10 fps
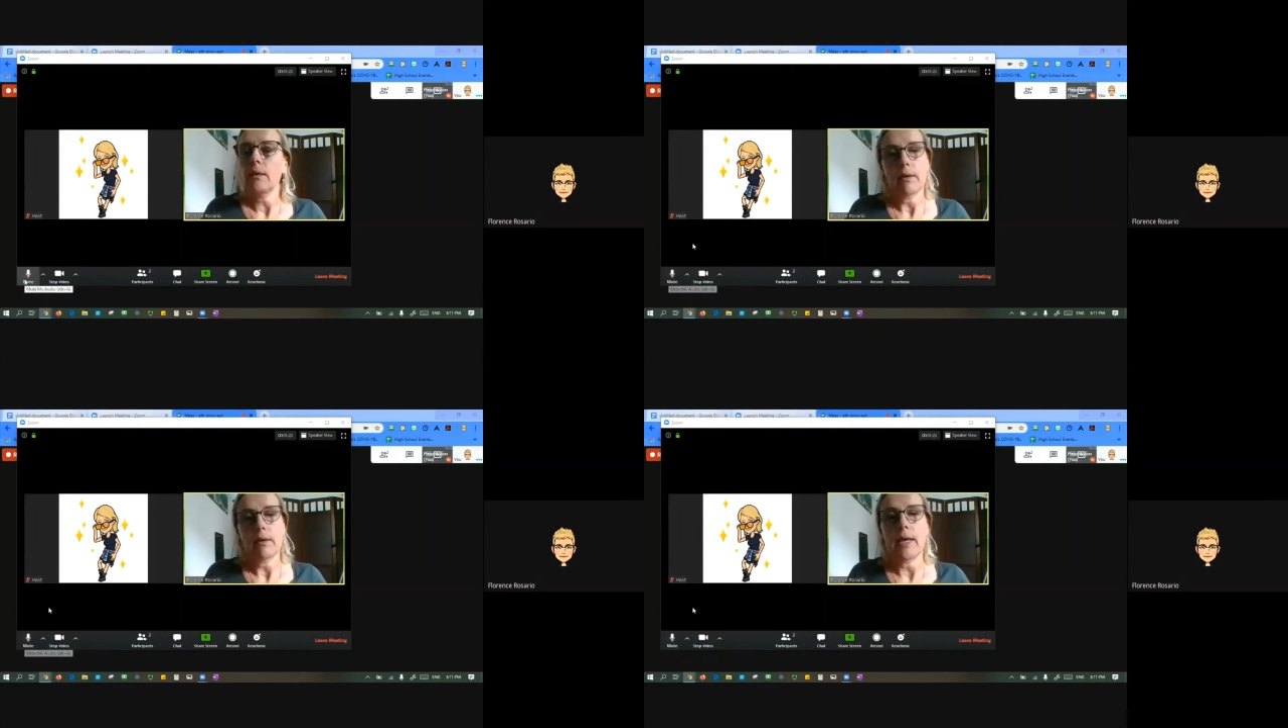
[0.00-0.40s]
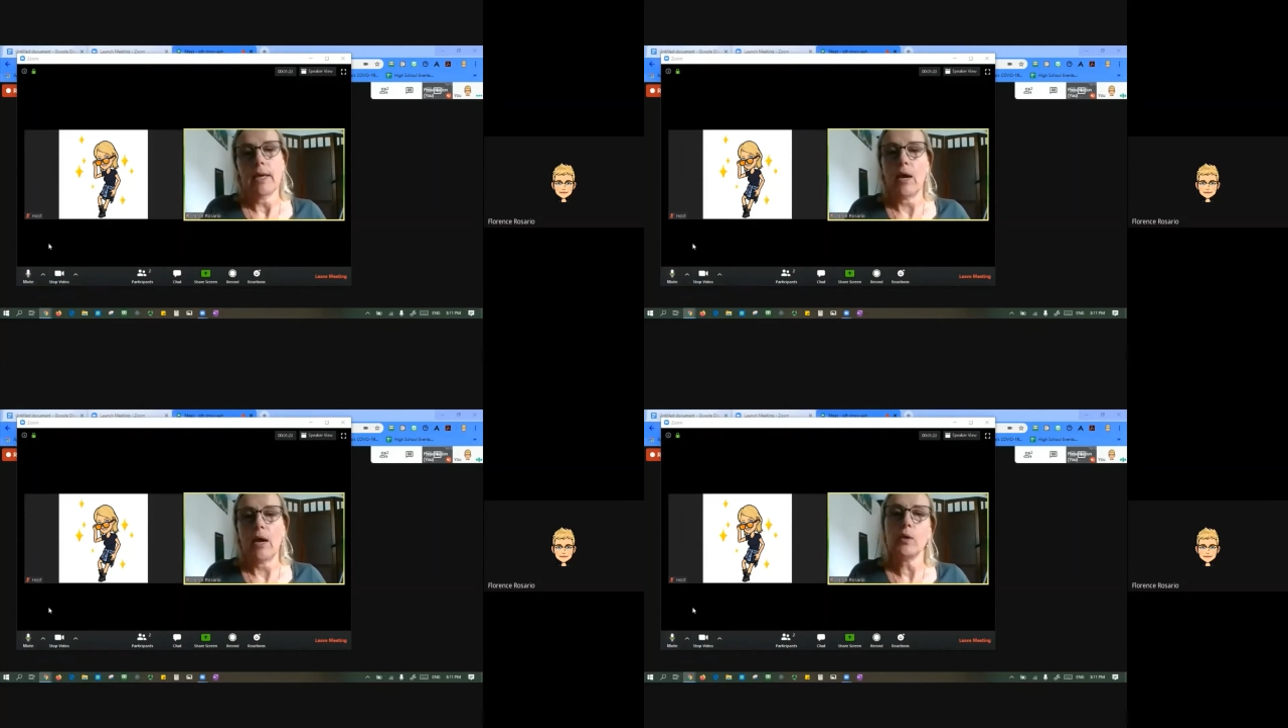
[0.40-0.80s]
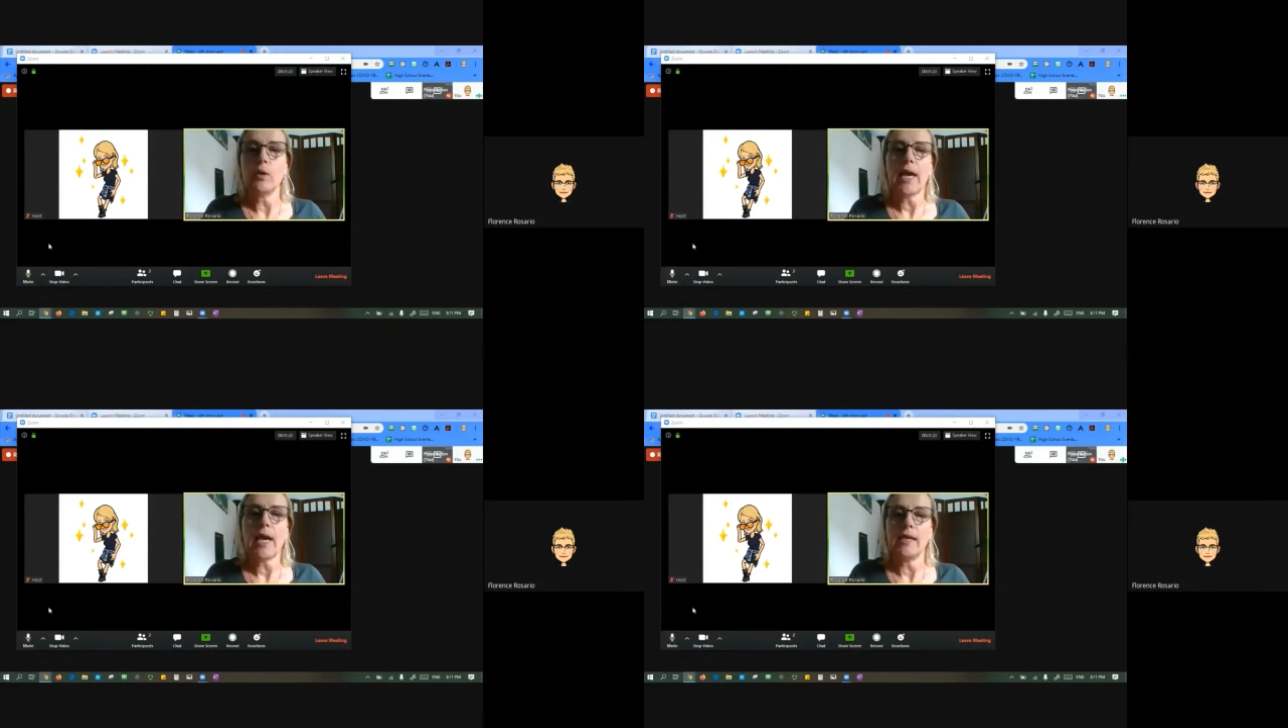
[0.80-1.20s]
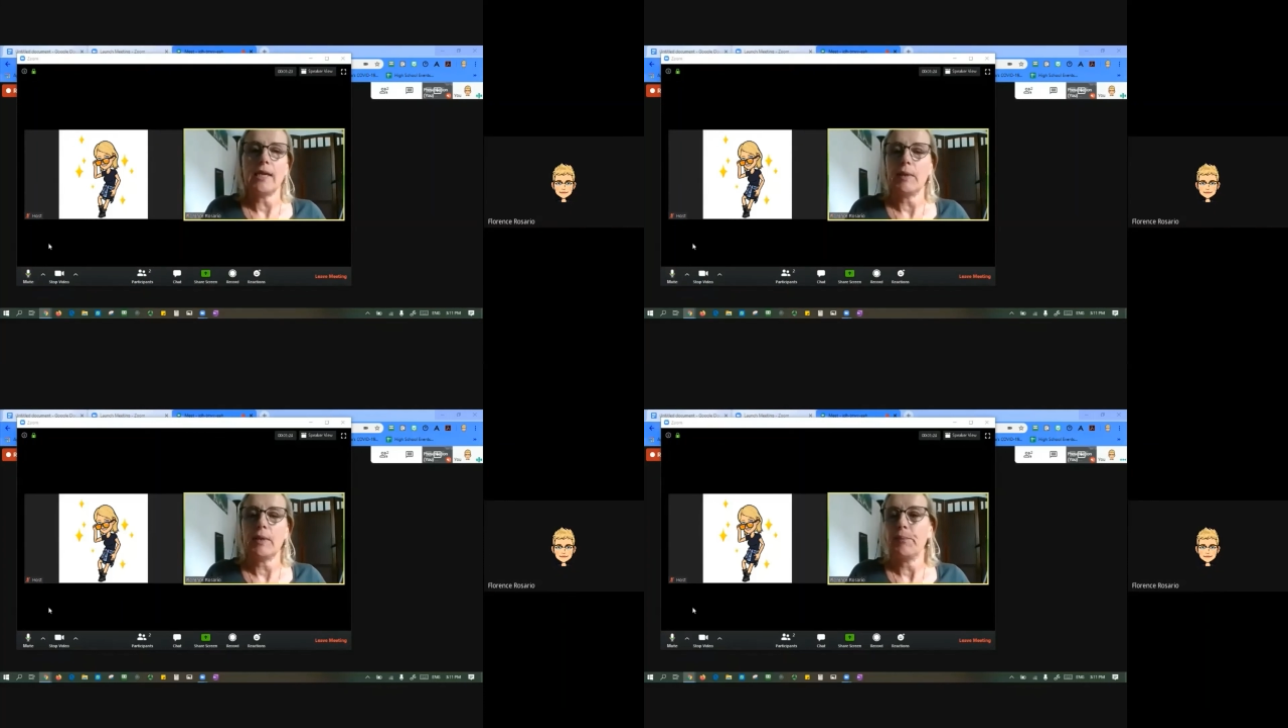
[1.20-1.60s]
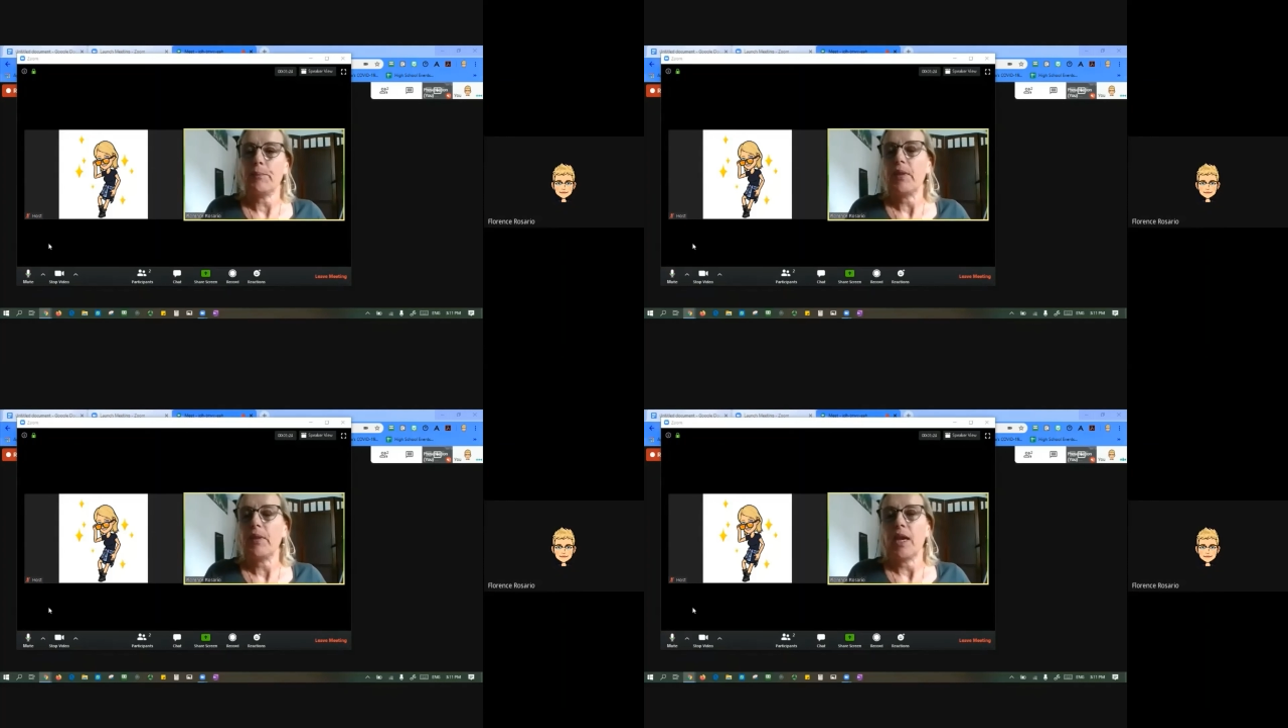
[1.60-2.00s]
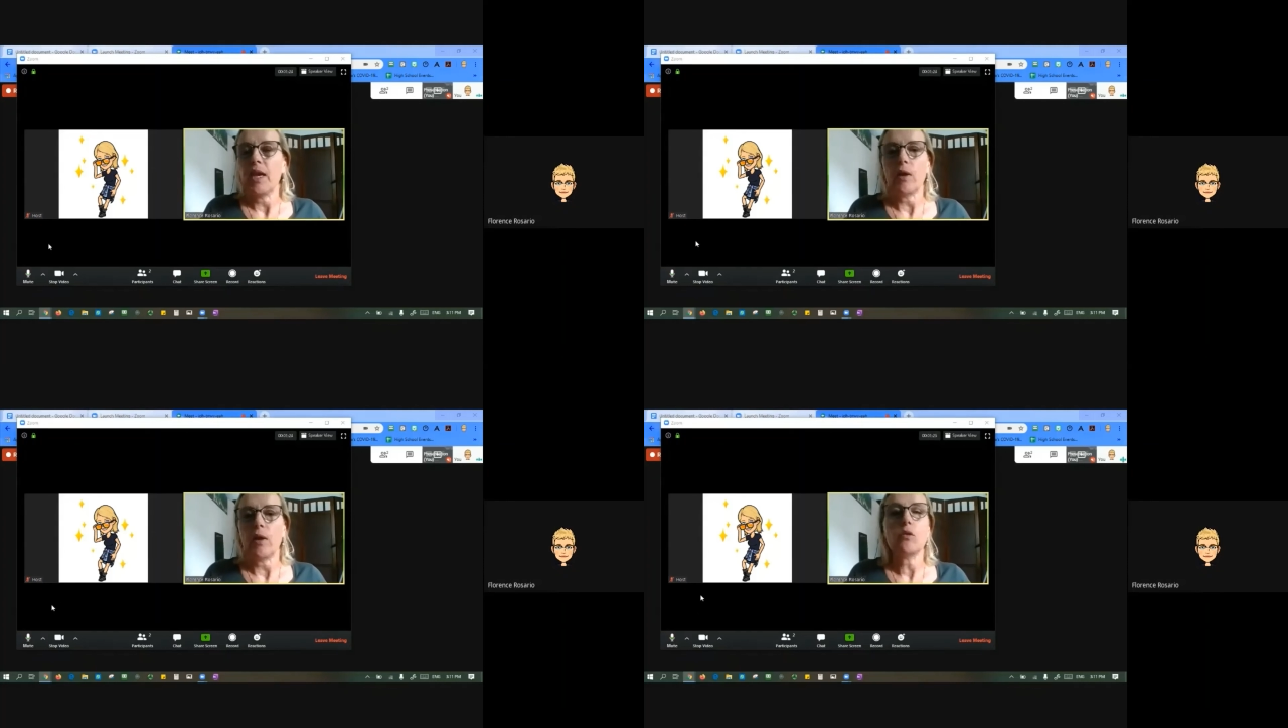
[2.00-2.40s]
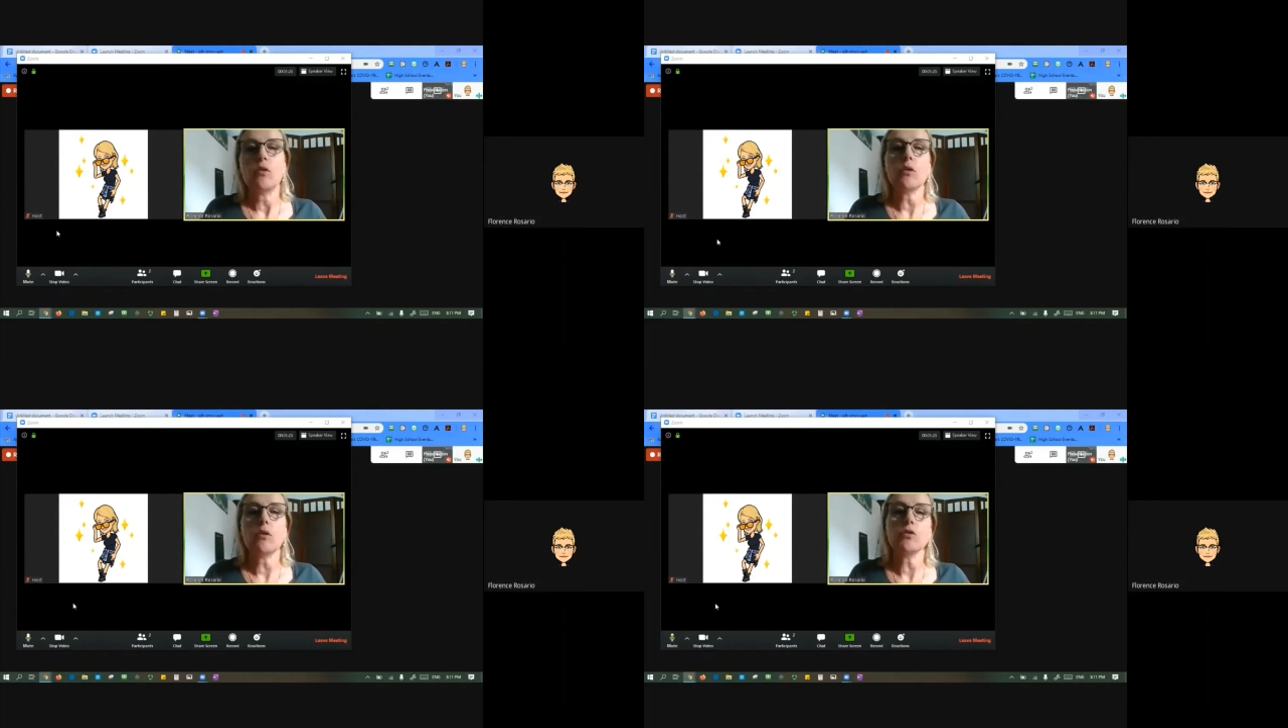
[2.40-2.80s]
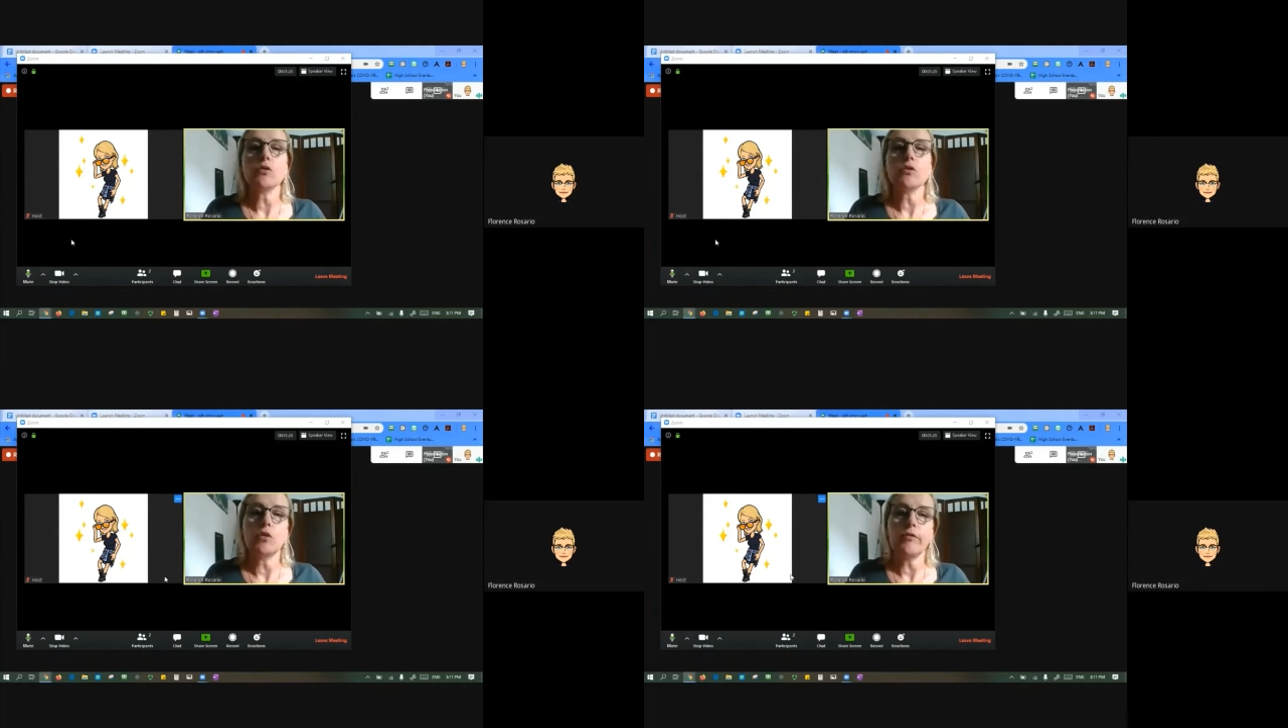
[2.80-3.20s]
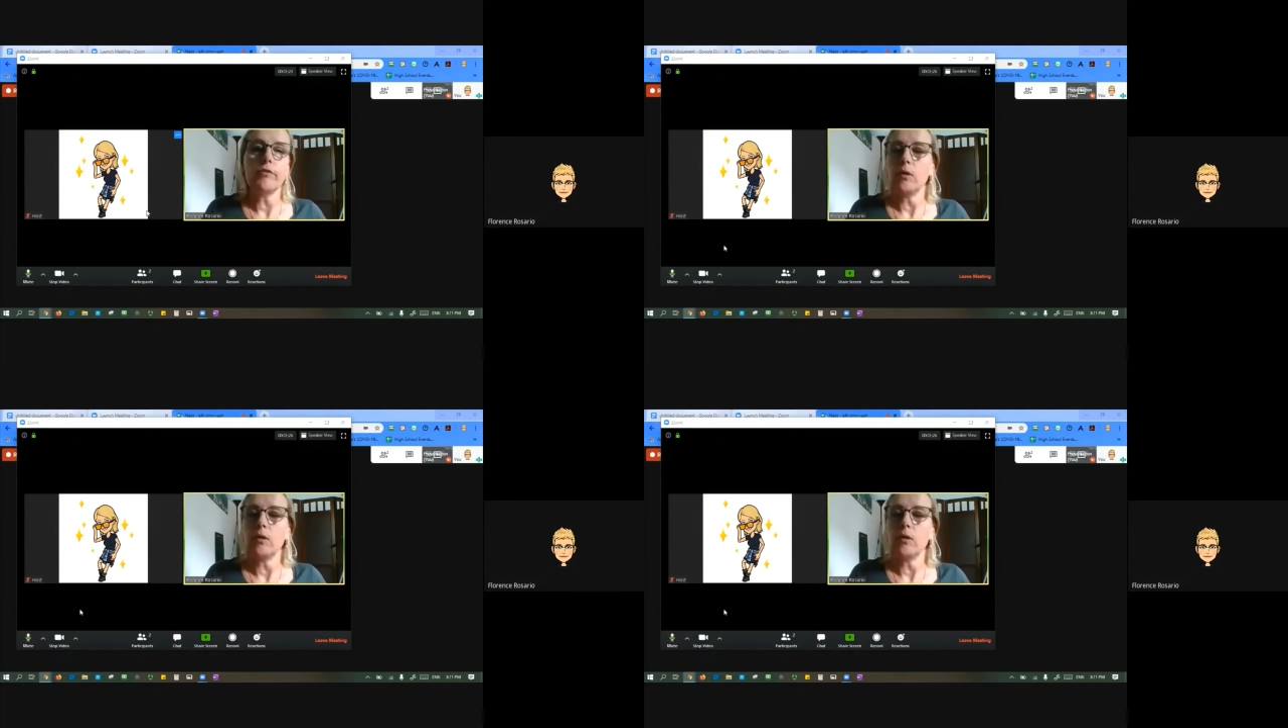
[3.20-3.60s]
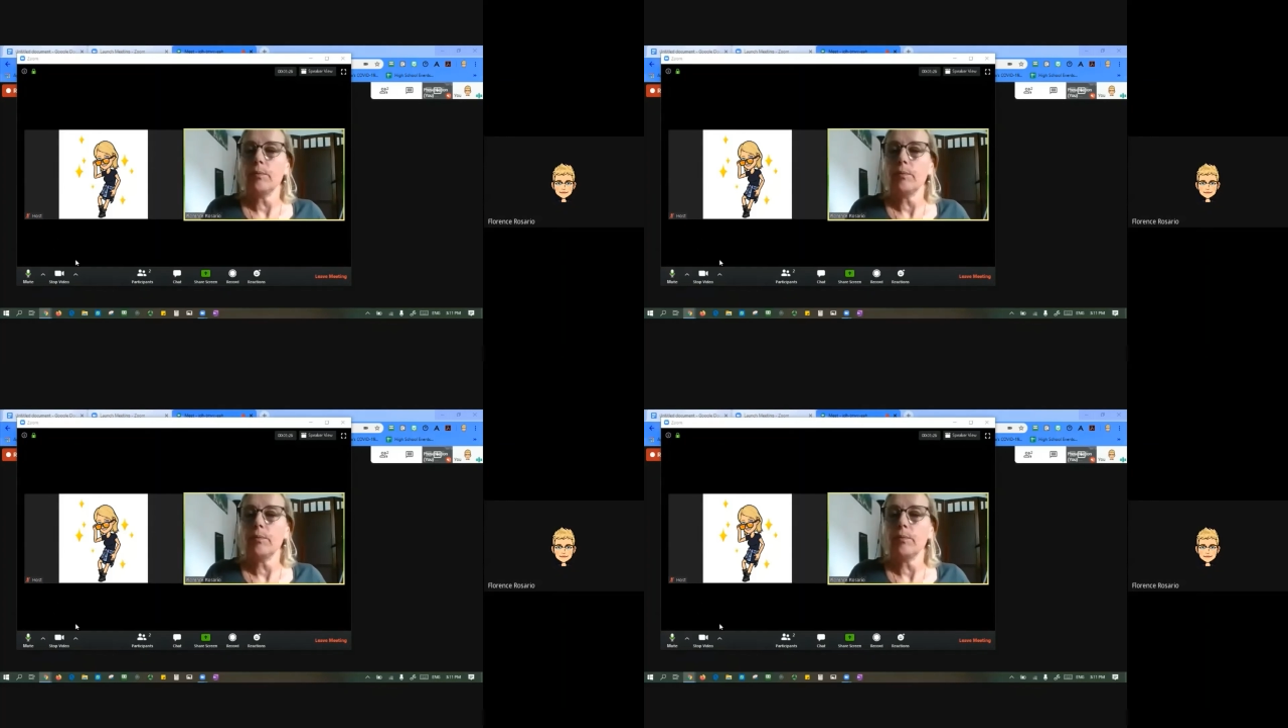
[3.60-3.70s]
And now you can hear me. All right, you can also stop the video.